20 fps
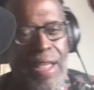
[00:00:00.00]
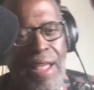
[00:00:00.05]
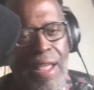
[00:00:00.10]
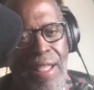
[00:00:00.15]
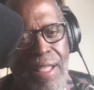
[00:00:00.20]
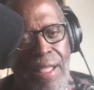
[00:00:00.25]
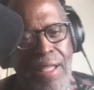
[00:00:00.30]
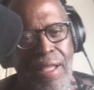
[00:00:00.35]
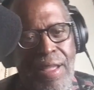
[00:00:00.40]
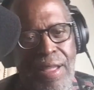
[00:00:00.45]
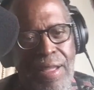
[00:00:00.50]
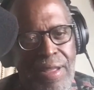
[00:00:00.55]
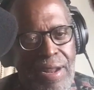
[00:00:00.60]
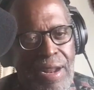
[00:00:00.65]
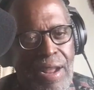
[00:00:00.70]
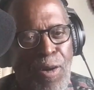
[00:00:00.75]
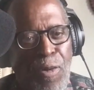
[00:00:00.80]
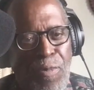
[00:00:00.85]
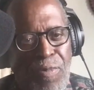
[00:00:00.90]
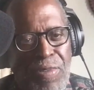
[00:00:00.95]
I
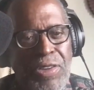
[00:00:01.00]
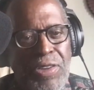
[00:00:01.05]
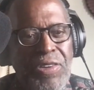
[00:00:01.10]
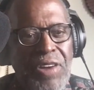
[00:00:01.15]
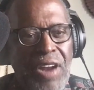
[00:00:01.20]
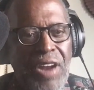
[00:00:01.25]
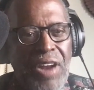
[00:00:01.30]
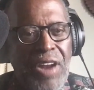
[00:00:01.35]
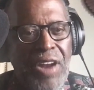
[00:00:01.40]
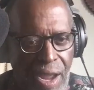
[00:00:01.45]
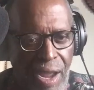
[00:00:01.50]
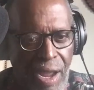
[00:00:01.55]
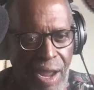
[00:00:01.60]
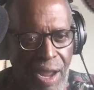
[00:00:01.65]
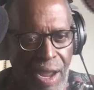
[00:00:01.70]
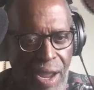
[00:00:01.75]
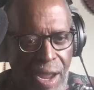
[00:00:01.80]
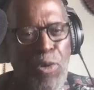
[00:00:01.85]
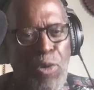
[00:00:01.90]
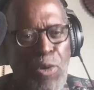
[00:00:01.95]
hope you nod
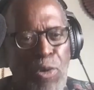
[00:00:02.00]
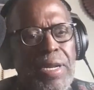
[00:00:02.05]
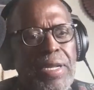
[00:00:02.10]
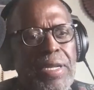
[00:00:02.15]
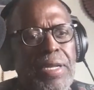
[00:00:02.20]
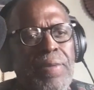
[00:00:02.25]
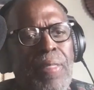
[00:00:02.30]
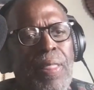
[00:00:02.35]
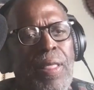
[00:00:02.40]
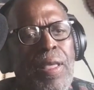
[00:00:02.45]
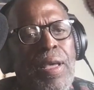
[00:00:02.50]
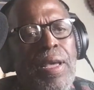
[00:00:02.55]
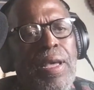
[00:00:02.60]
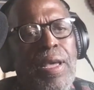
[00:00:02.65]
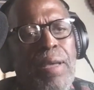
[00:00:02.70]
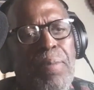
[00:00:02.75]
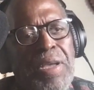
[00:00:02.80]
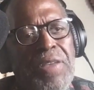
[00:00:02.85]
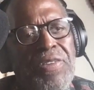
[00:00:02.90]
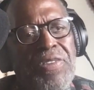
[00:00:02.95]
appropriately.
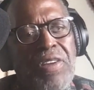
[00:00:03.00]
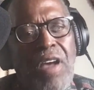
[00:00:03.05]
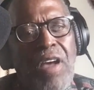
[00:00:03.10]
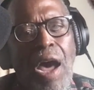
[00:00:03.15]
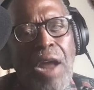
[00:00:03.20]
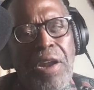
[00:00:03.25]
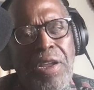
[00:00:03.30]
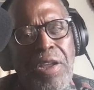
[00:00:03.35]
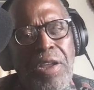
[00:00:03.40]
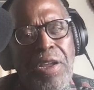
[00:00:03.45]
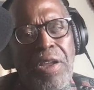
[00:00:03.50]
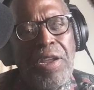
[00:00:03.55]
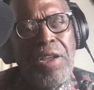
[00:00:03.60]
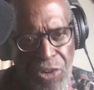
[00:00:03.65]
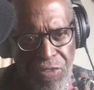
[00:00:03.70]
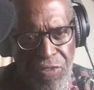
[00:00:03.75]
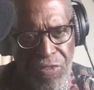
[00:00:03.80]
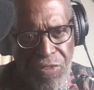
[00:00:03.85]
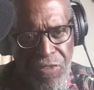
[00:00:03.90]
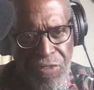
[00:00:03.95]
It means guardian
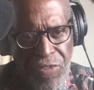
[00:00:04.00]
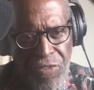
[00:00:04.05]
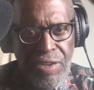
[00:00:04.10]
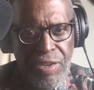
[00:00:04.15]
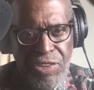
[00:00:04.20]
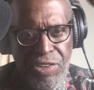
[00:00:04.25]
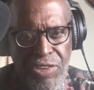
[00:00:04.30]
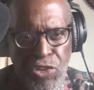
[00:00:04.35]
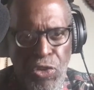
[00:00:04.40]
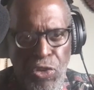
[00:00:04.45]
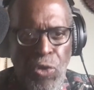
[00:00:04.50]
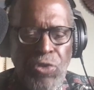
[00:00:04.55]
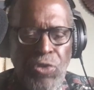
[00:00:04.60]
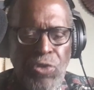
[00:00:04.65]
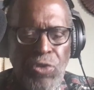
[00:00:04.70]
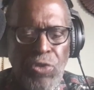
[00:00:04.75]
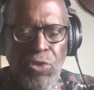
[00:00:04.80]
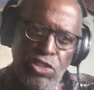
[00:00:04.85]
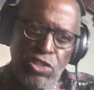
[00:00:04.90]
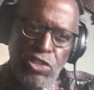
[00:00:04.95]
servant,
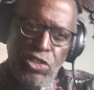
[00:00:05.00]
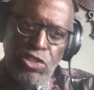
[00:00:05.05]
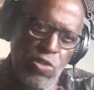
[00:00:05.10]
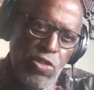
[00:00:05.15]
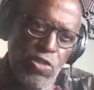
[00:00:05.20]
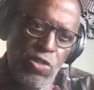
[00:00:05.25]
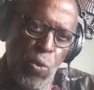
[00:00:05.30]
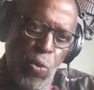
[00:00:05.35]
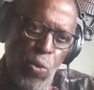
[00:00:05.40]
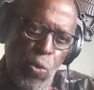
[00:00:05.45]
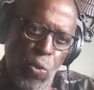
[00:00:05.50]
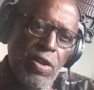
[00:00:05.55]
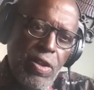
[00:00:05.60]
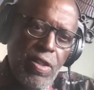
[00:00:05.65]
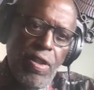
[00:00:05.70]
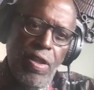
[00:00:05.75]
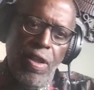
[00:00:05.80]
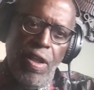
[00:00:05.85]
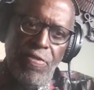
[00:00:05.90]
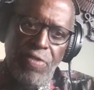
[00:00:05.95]
chosen to do the
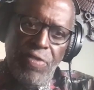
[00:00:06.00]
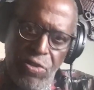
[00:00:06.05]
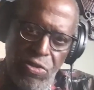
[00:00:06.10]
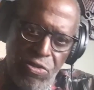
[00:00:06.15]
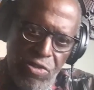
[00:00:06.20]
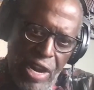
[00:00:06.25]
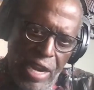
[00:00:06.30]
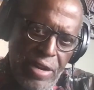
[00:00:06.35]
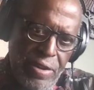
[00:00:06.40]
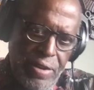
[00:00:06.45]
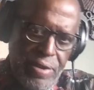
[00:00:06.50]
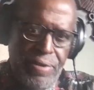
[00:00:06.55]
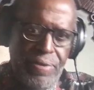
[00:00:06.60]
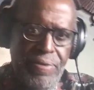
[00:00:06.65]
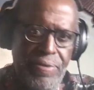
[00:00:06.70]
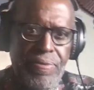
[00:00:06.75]
will of the Creator.